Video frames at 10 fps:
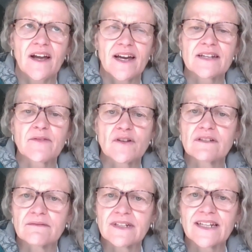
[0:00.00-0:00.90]
And I've only
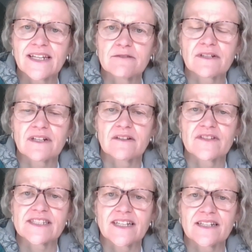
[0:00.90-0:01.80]
really in recovery
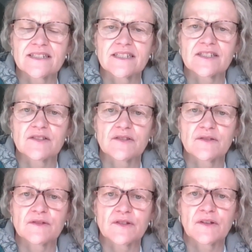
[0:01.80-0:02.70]
started
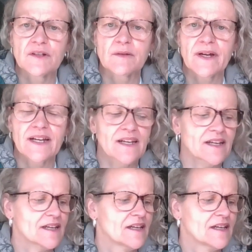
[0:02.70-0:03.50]
to turn it back